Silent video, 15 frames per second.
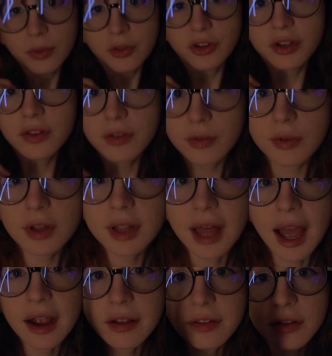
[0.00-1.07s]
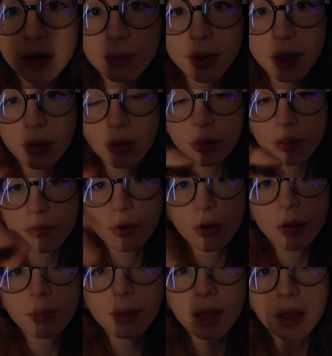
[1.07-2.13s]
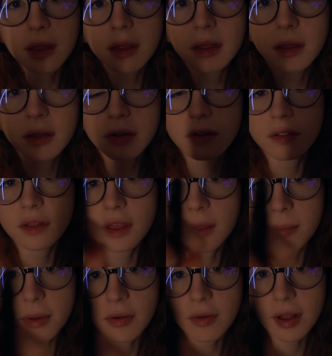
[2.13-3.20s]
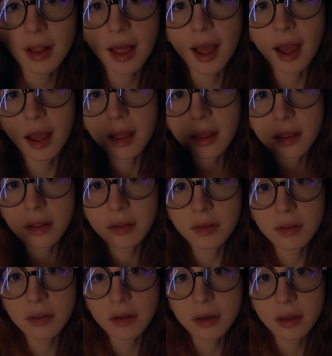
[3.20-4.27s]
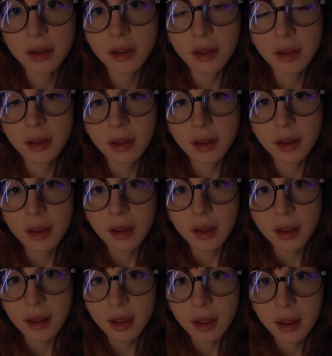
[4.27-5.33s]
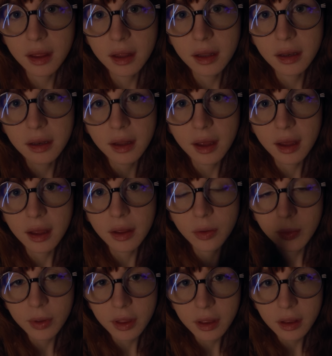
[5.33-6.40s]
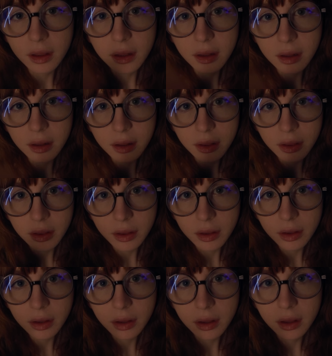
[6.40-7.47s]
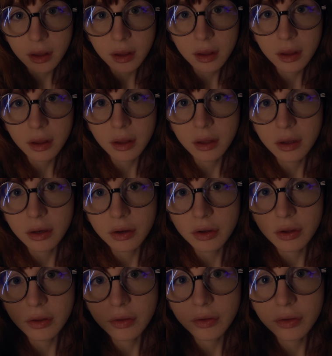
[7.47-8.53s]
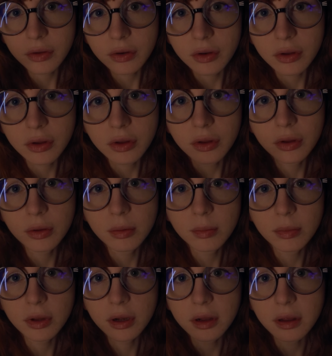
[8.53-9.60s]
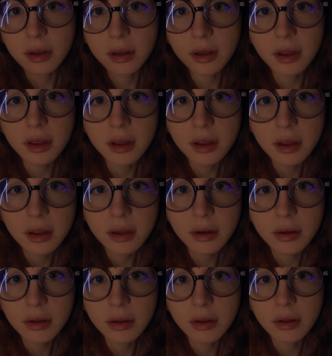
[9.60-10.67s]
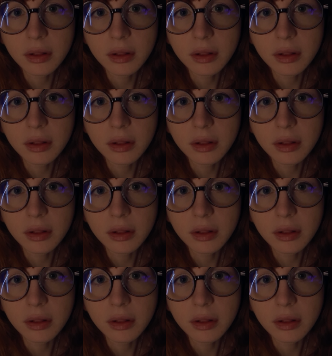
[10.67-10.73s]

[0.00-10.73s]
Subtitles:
Just relax your mouth for me. Just keep it relaxed. And I will just put a little